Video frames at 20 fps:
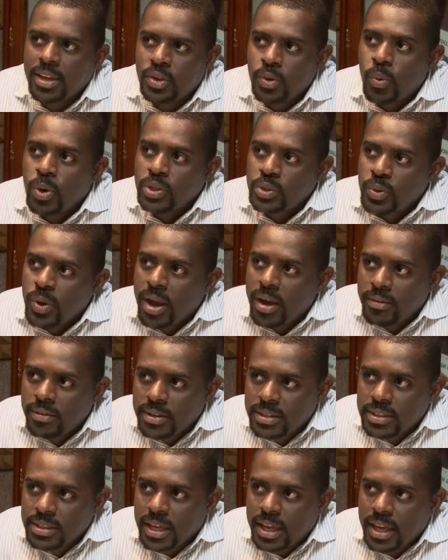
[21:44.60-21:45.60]
to what you have
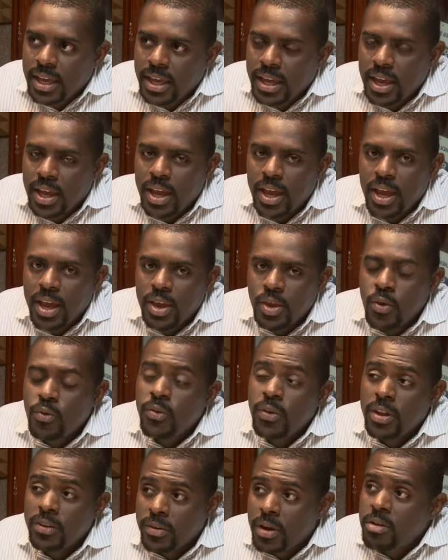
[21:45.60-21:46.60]
to say. You
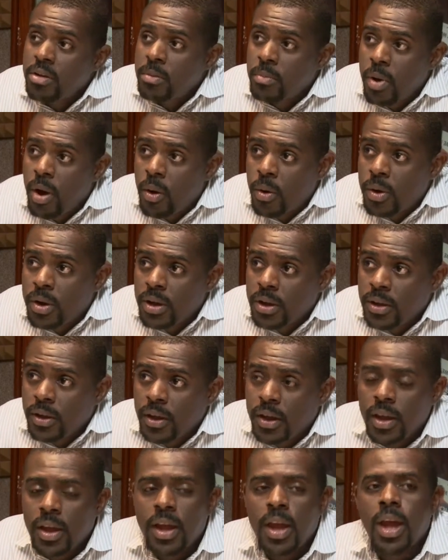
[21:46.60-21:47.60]
feel very empowered.
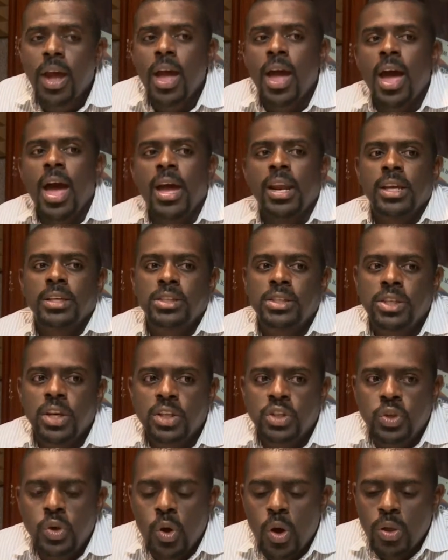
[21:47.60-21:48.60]
And as
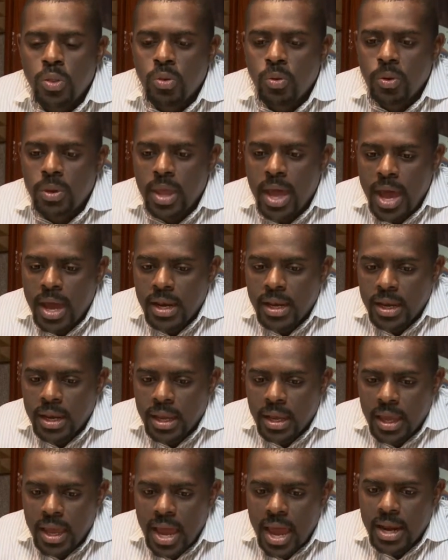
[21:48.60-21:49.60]
such, going through that
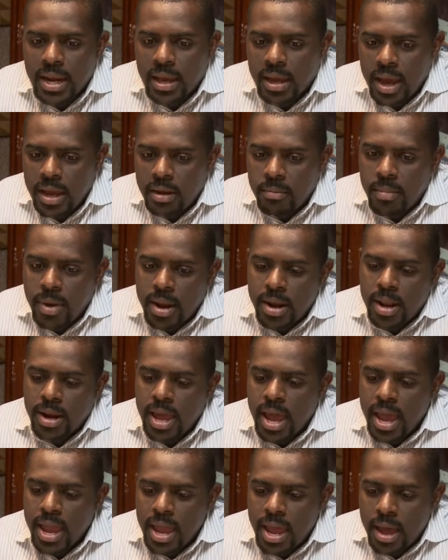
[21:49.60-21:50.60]
and the kind of man
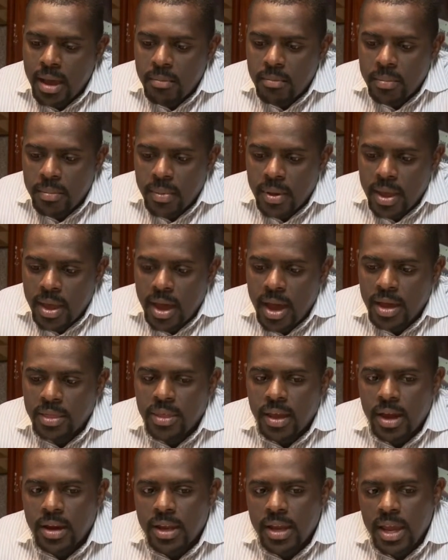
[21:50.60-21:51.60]
that I am, I
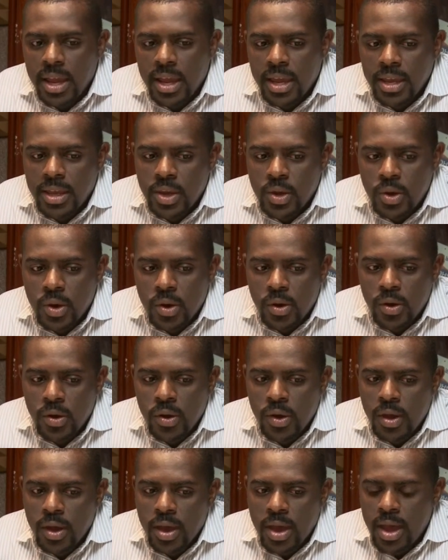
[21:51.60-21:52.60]
thought, hey, you know,
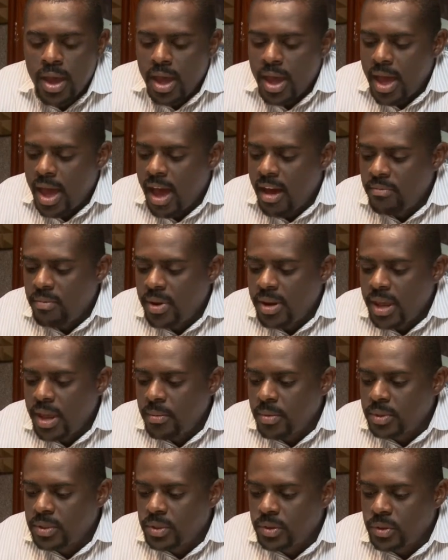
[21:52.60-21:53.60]
I've been
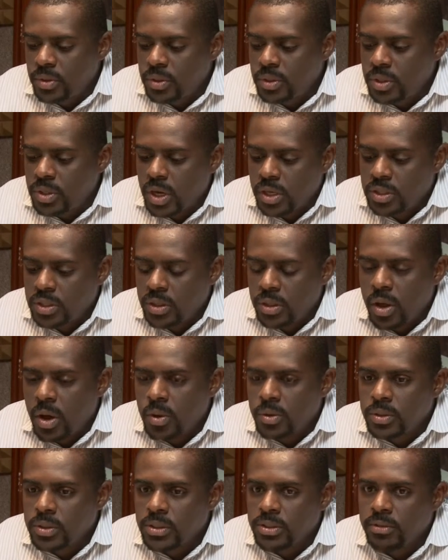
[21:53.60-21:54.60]
able to touch
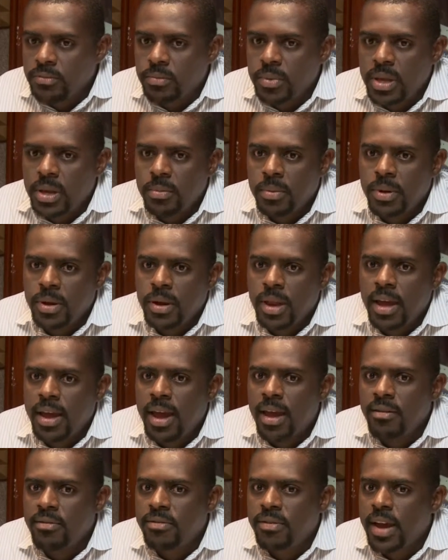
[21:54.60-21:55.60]
thousands of people. I
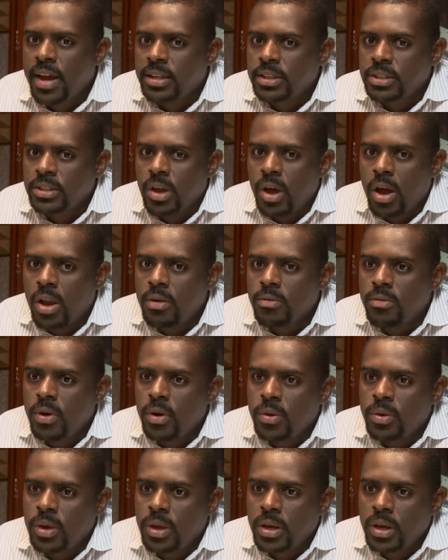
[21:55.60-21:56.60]
have fans all
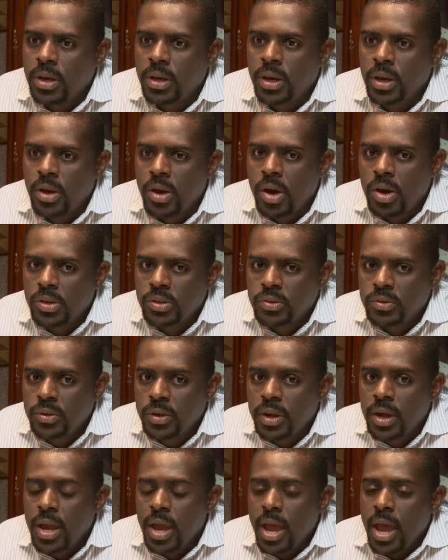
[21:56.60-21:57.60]
around the
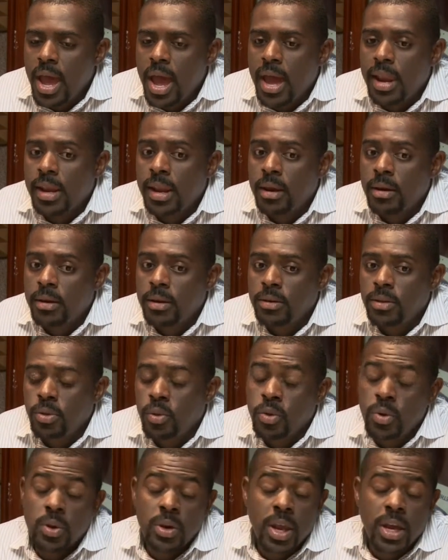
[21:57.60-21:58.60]
country. And then
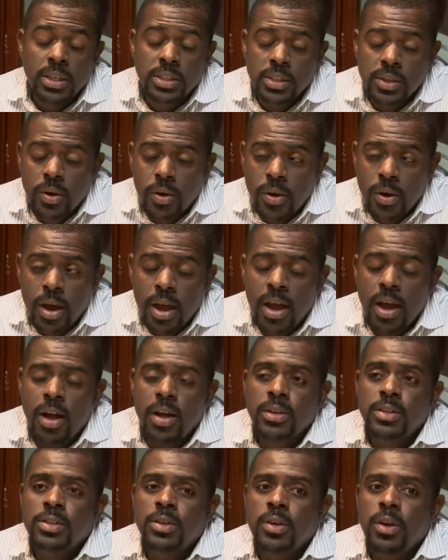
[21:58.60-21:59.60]
through UNESCO, I
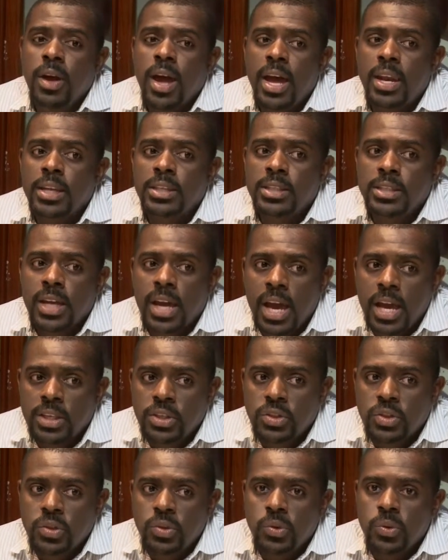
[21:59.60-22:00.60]
also had a
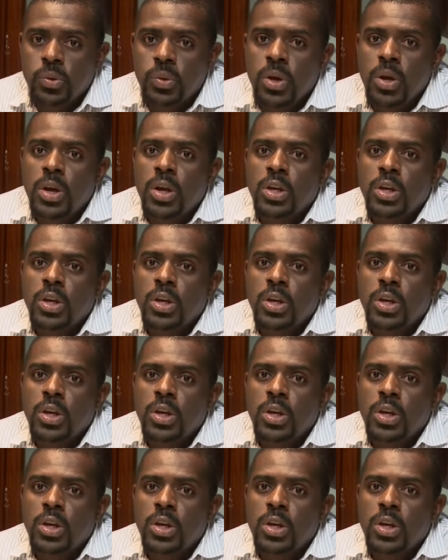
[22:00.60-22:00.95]
chance to